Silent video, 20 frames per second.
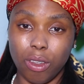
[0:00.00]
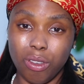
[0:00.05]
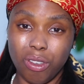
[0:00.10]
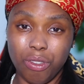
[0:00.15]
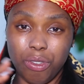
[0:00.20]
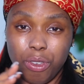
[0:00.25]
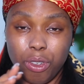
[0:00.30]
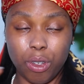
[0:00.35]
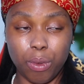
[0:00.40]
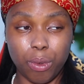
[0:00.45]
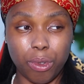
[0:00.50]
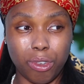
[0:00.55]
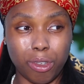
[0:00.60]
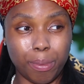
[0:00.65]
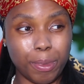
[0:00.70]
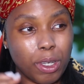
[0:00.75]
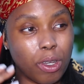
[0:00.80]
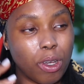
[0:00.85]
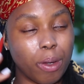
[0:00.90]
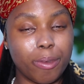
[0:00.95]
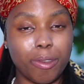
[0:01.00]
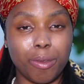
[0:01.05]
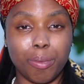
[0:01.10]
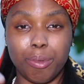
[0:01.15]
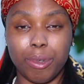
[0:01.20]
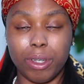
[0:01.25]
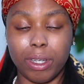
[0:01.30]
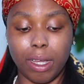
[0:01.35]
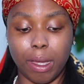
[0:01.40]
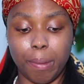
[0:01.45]
Also, if you don't want your makeup to
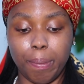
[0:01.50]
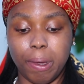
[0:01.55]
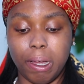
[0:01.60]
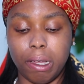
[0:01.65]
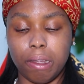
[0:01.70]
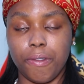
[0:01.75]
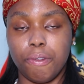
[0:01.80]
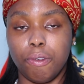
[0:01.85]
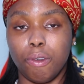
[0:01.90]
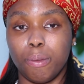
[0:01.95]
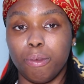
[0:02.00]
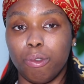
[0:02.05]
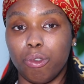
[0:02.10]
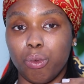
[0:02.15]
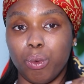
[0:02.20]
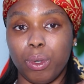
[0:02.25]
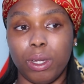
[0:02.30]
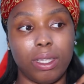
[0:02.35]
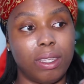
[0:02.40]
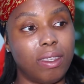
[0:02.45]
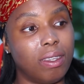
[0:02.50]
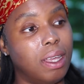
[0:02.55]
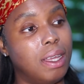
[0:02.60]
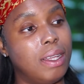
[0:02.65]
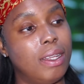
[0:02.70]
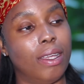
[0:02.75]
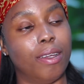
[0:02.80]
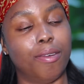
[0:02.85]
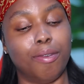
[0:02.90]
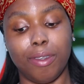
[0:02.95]
break apart from sweat
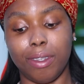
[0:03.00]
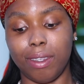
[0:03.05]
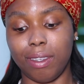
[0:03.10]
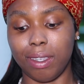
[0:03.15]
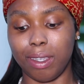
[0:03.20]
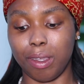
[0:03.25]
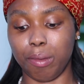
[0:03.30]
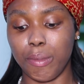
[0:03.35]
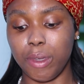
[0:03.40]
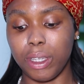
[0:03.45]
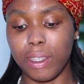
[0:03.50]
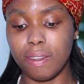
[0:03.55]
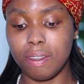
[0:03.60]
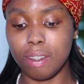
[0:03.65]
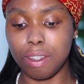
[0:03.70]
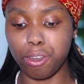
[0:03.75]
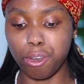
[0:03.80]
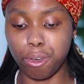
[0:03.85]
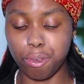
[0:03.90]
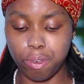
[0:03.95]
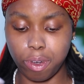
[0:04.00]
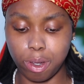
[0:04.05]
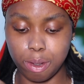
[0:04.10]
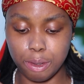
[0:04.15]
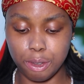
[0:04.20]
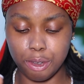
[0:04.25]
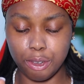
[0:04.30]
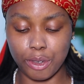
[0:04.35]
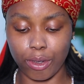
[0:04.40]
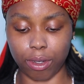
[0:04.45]
and everything, mixing your
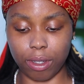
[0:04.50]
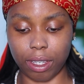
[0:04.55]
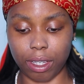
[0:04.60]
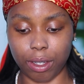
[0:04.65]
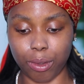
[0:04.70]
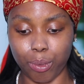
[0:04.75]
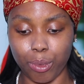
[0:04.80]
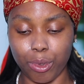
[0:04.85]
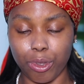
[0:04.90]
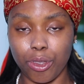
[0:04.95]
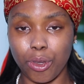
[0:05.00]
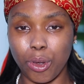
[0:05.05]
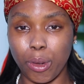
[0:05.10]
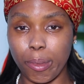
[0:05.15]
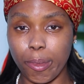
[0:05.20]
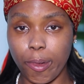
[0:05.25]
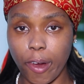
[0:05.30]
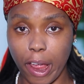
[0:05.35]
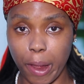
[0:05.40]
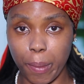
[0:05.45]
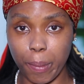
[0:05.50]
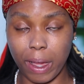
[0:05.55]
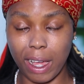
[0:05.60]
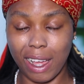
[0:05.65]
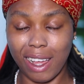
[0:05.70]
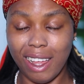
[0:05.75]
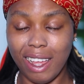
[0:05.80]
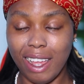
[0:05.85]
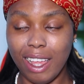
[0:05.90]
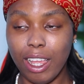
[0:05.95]
foundation in with your
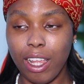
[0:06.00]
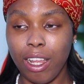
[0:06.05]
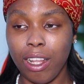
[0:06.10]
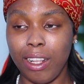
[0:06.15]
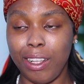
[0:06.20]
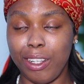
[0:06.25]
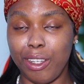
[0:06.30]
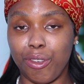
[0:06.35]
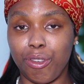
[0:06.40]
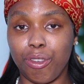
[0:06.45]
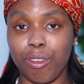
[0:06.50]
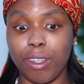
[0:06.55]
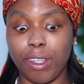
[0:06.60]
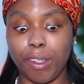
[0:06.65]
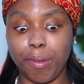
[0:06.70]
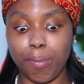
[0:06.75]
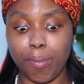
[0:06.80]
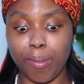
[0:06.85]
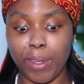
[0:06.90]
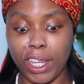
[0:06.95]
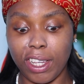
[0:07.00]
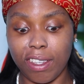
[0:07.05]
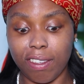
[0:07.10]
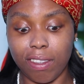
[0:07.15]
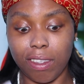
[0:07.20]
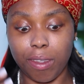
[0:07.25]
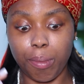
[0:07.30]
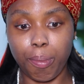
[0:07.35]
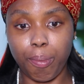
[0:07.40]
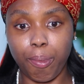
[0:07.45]
primer literally
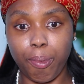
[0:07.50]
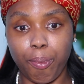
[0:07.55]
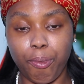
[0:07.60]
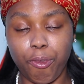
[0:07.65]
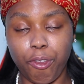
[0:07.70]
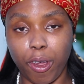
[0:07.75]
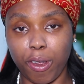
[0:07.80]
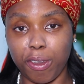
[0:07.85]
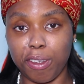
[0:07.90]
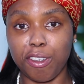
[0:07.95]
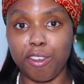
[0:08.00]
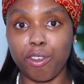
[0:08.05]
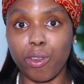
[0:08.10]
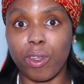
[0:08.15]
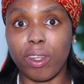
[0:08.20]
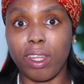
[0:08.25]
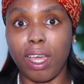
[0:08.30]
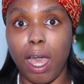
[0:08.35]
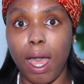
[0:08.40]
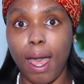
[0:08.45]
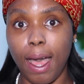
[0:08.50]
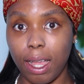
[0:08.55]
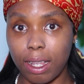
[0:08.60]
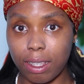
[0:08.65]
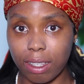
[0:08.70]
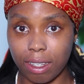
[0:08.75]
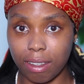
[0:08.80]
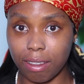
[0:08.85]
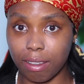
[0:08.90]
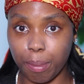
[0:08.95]
makes the foundation
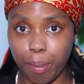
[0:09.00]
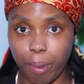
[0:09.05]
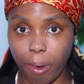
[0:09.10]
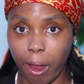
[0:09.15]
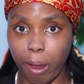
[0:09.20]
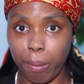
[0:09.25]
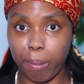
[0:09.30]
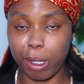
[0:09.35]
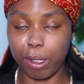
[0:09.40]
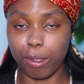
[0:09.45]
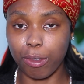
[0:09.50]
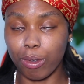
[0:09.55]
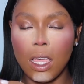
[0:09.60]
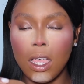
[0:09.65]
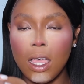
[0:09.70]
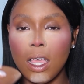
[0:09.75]
act as a primer.